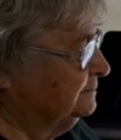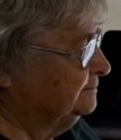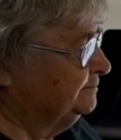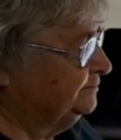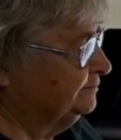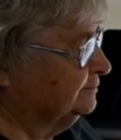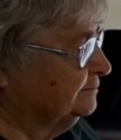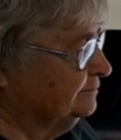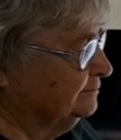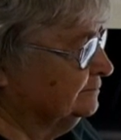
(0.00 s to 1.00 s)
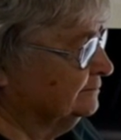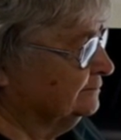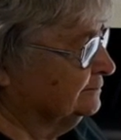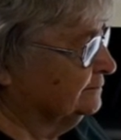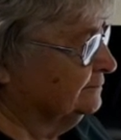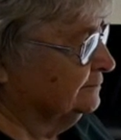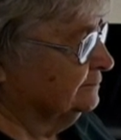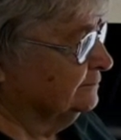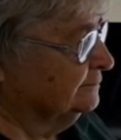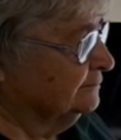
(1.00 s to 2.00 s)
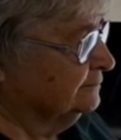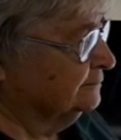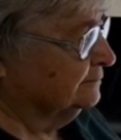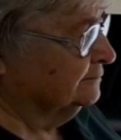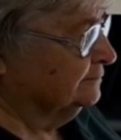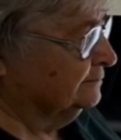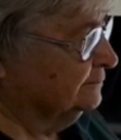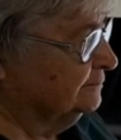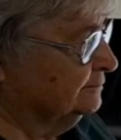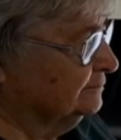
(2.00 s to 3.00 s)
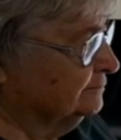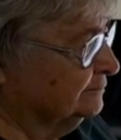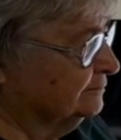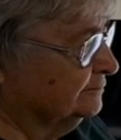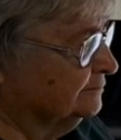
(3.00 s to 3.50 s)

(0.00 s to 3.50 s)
It is for very, very small things, like